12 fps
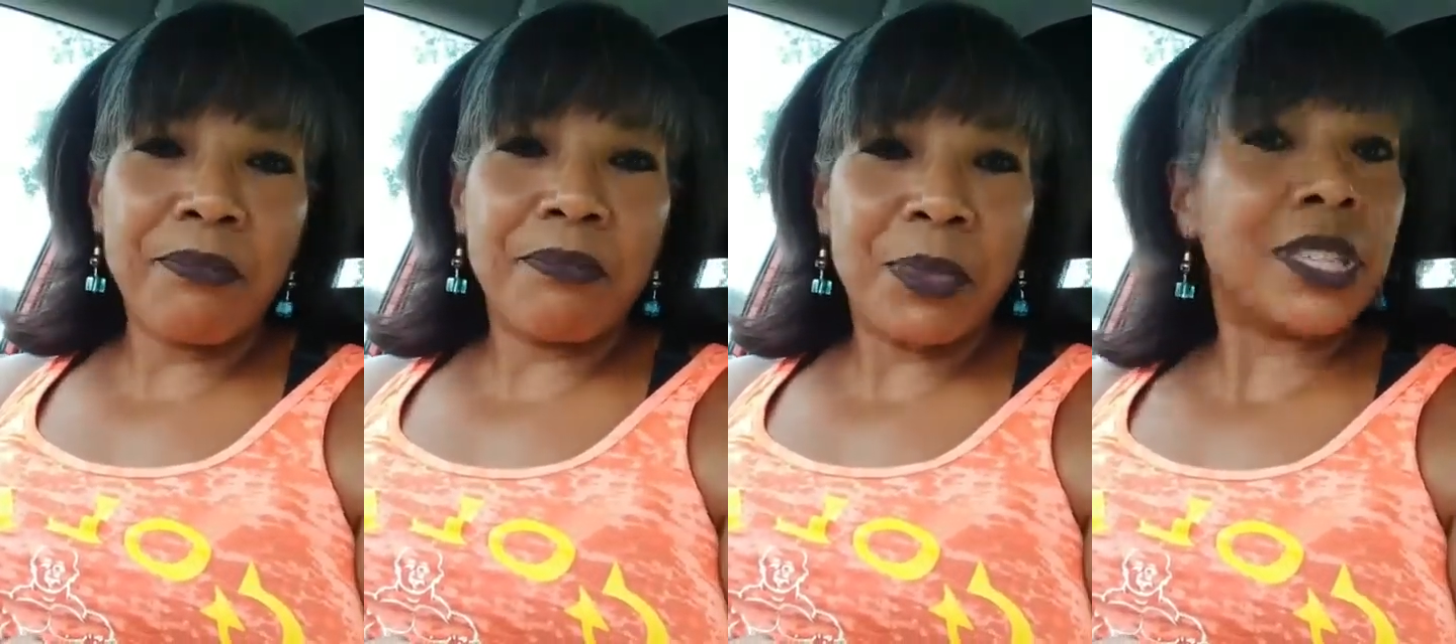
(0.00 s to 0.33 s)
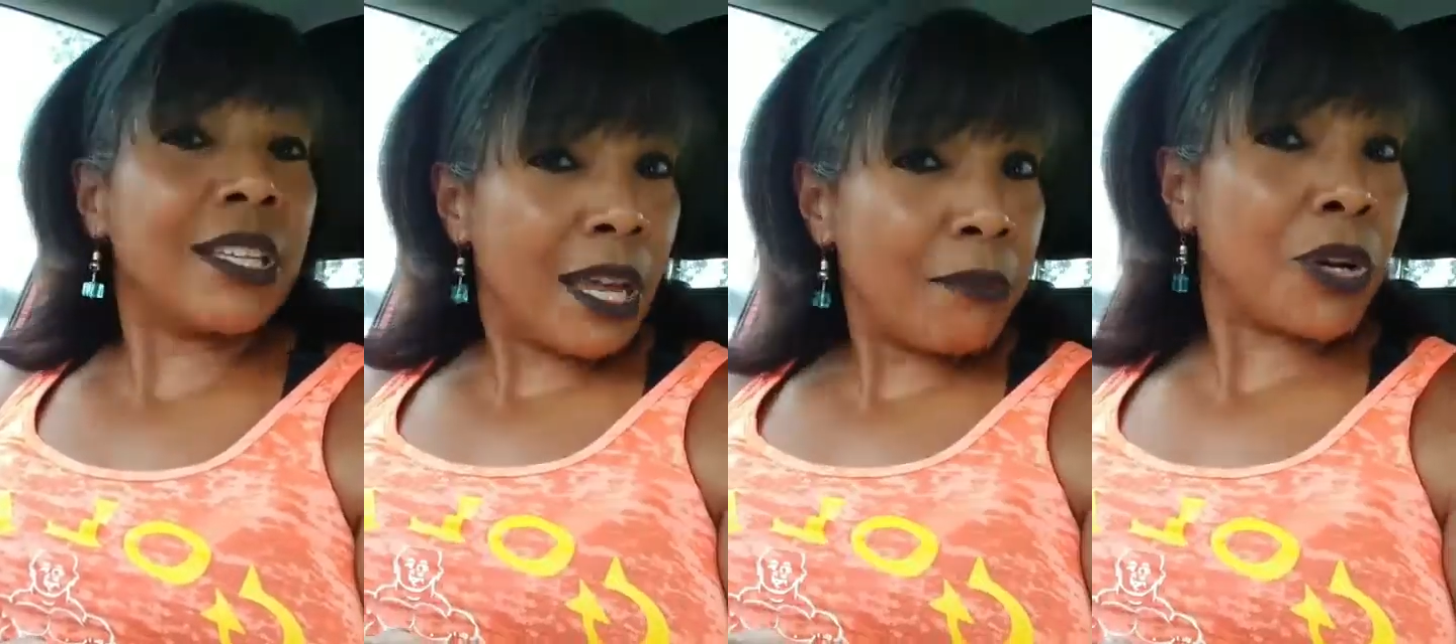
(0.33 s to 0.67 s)
But
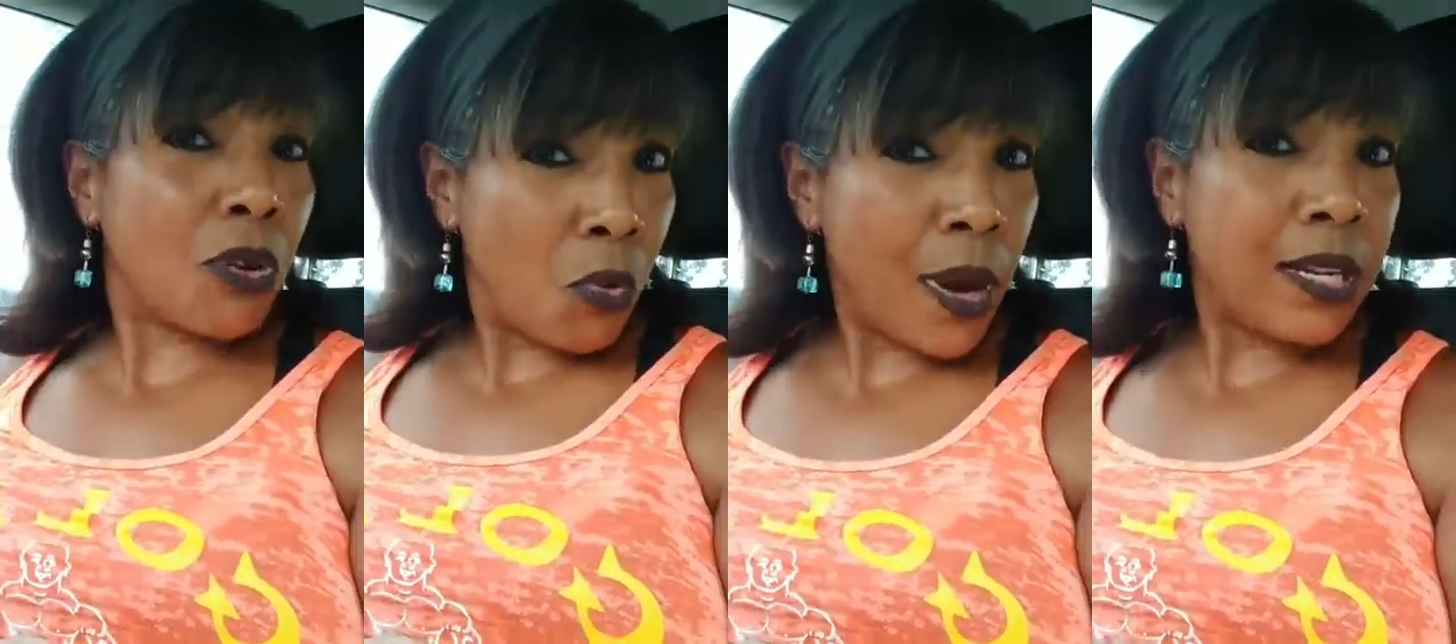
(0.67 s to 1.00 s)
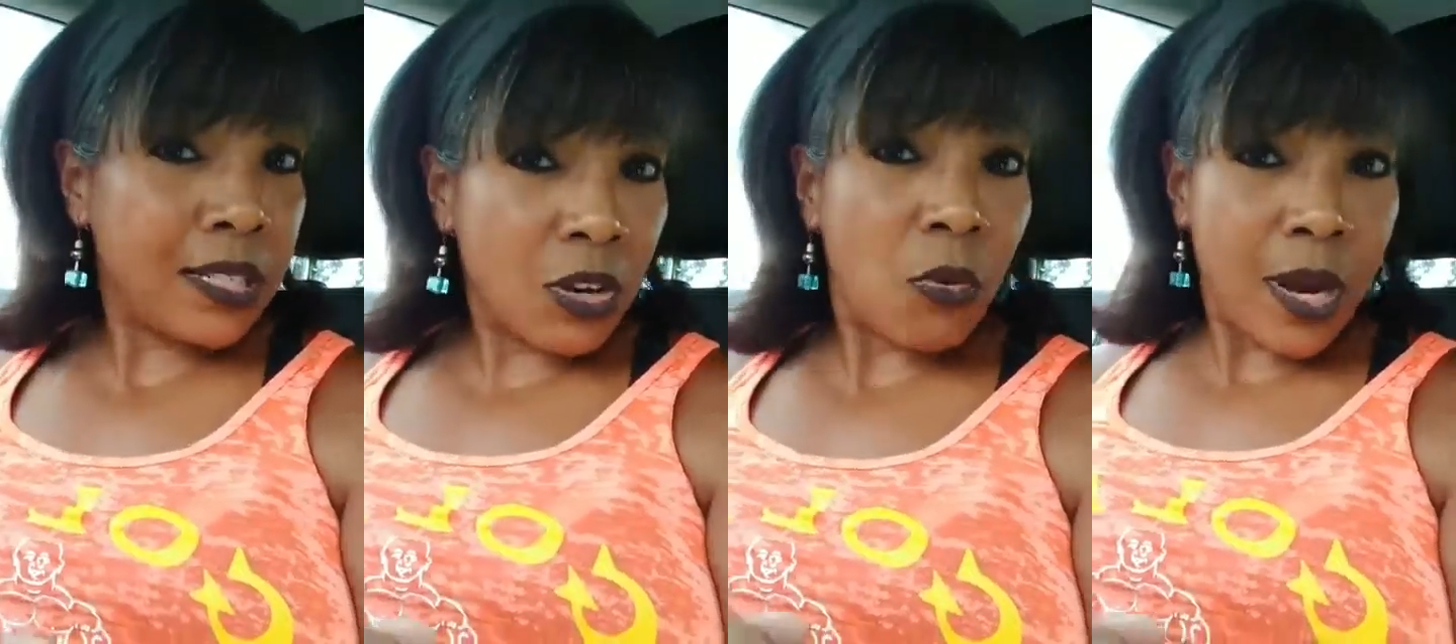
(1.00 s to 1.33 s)
the number
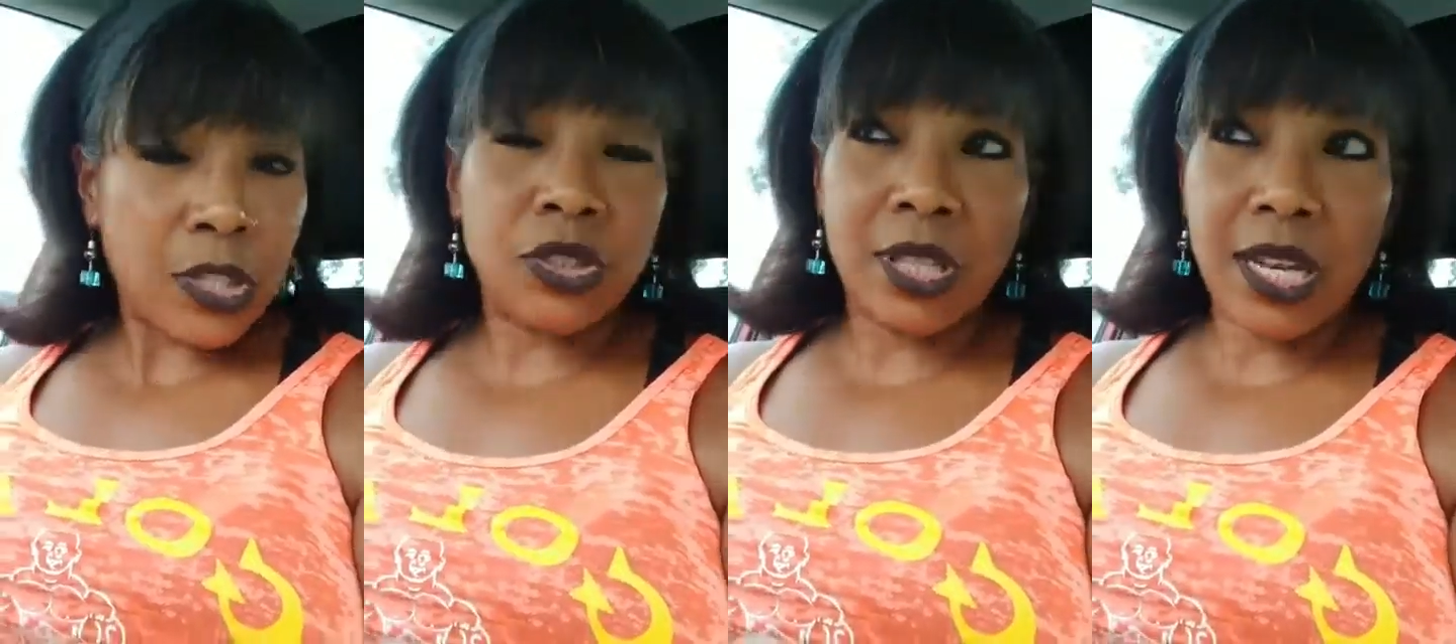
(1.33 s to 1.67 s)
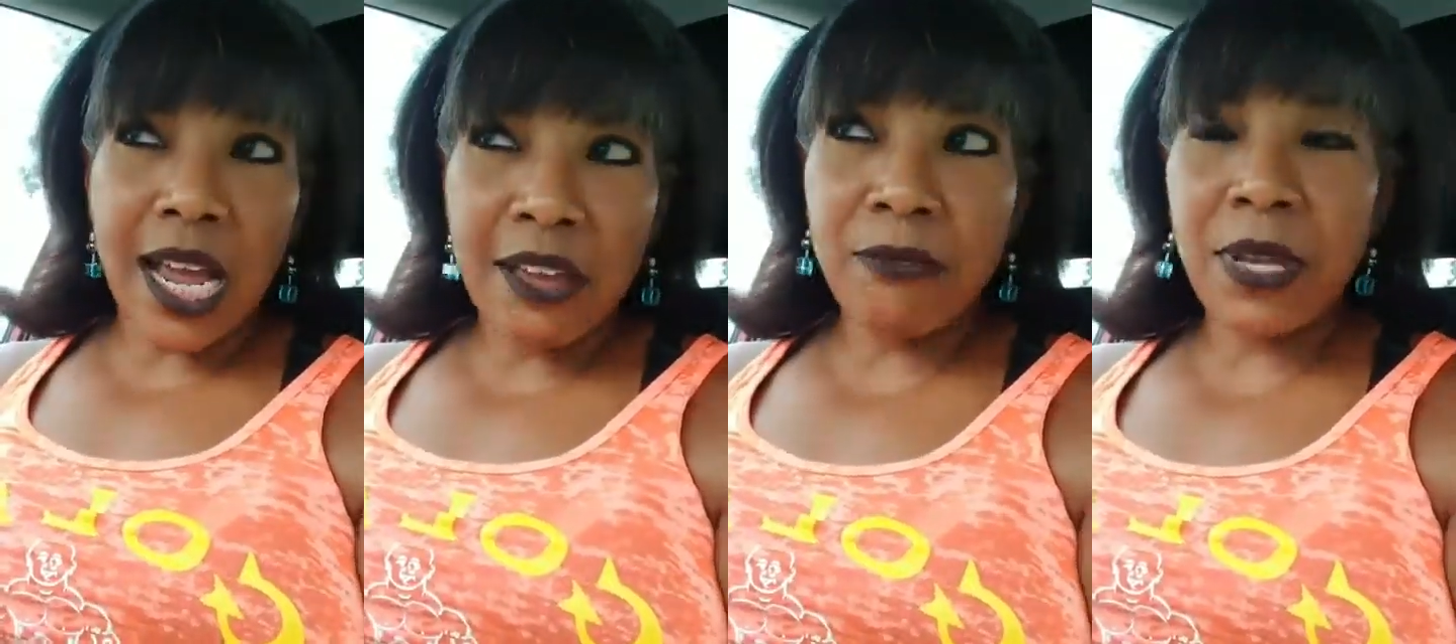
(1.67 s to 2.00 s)
one question that
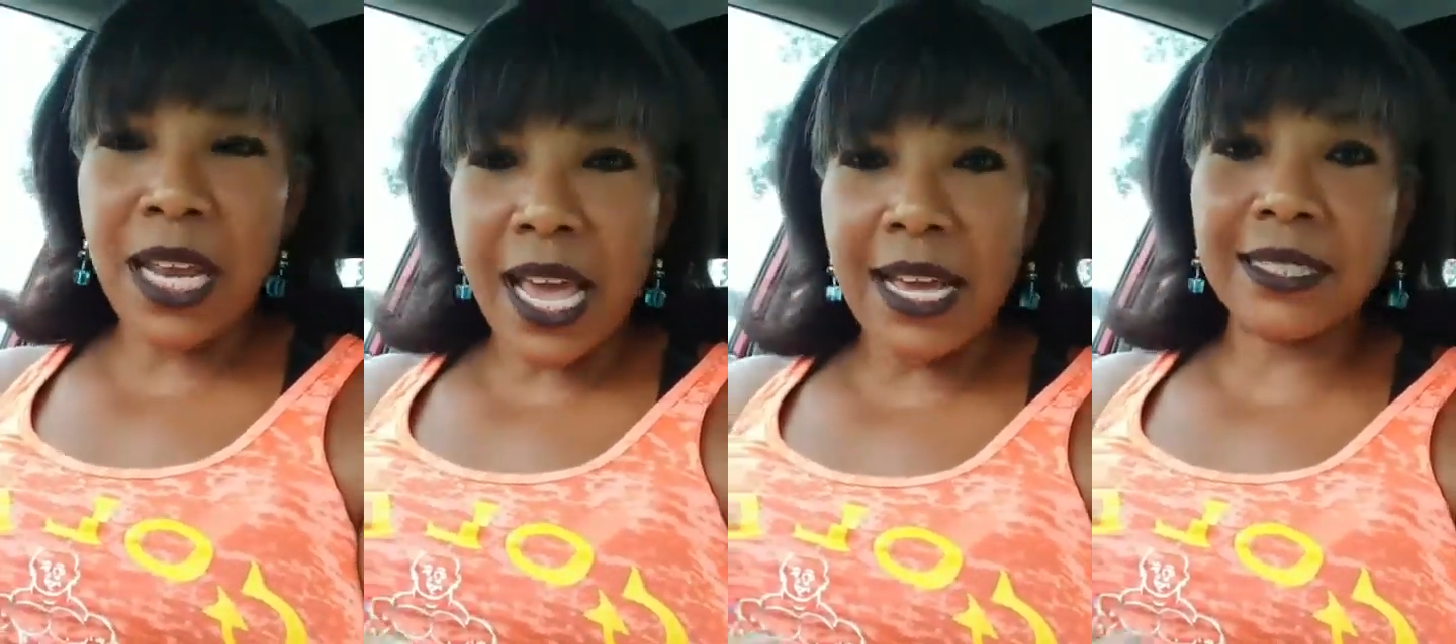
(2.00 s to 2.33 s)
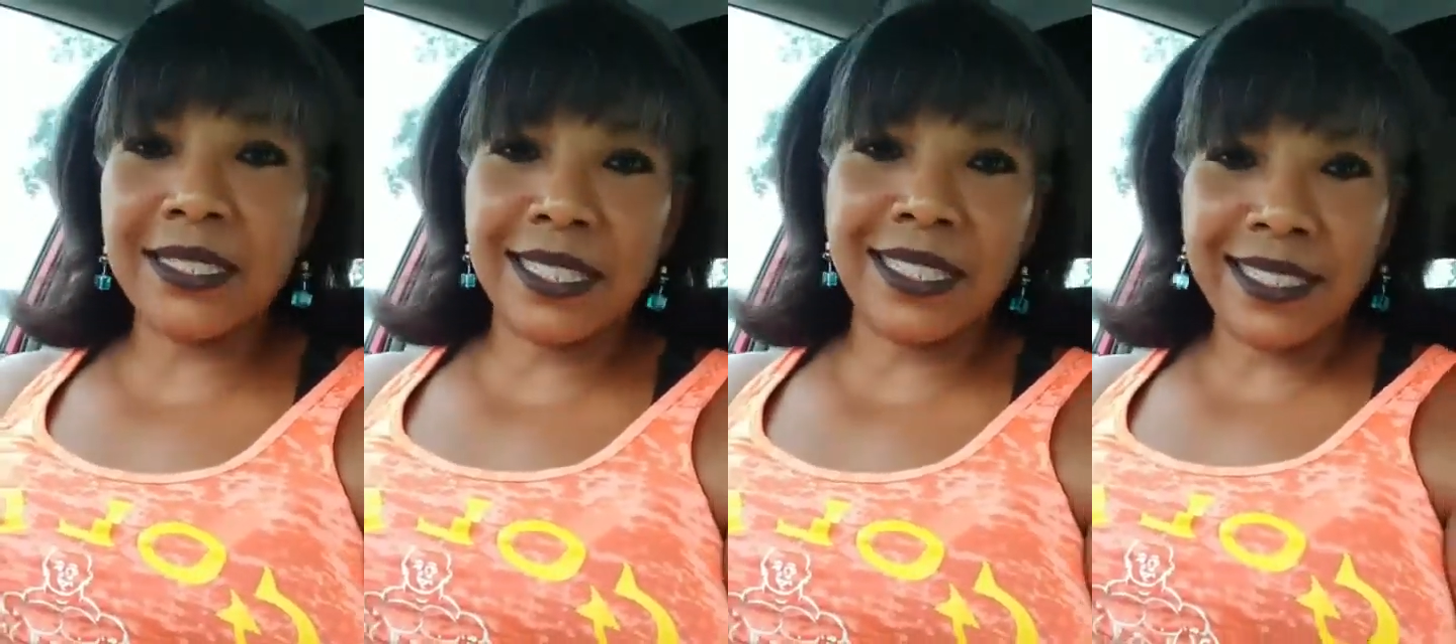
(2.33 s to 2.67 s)
I've been
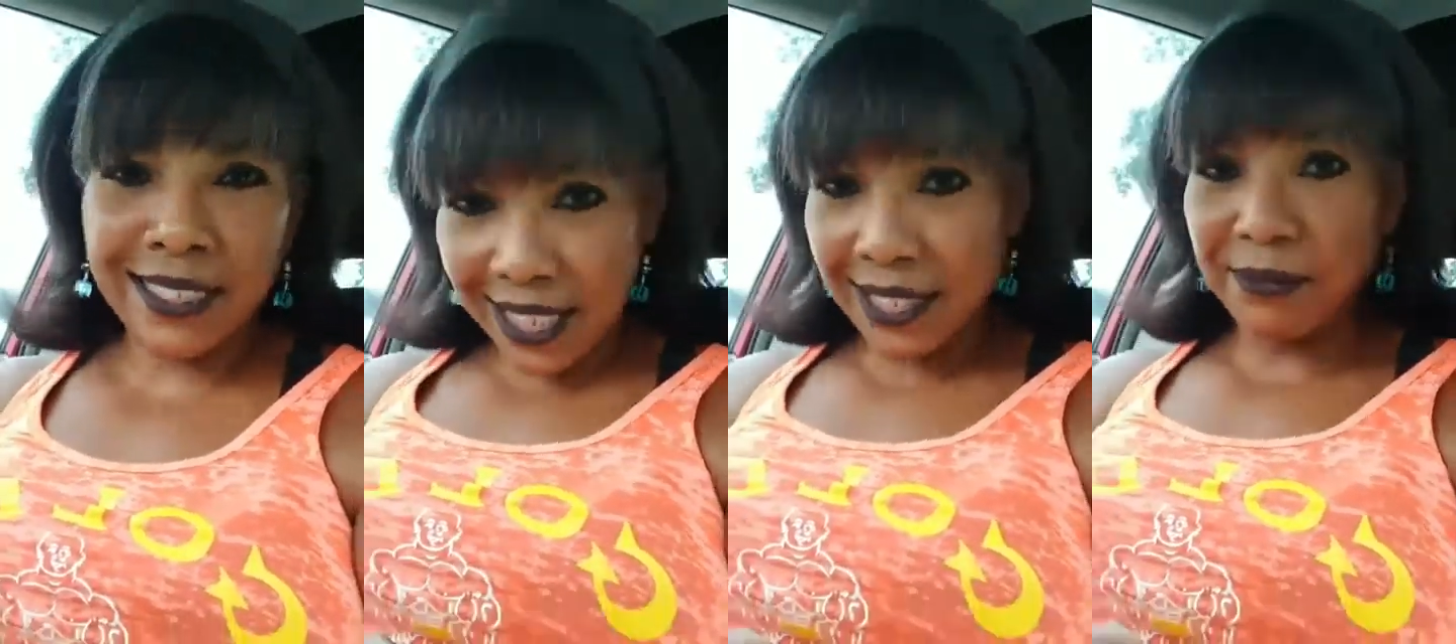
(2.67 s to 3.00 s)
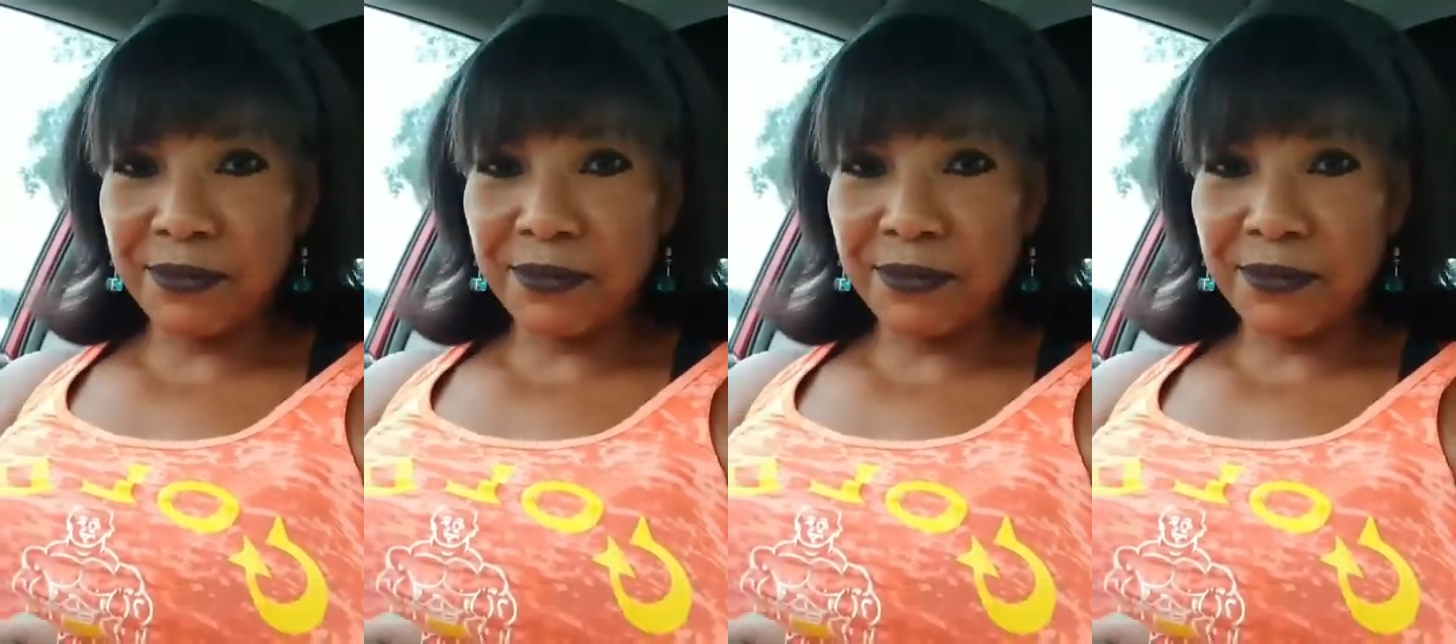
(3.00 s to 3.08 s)
asked is,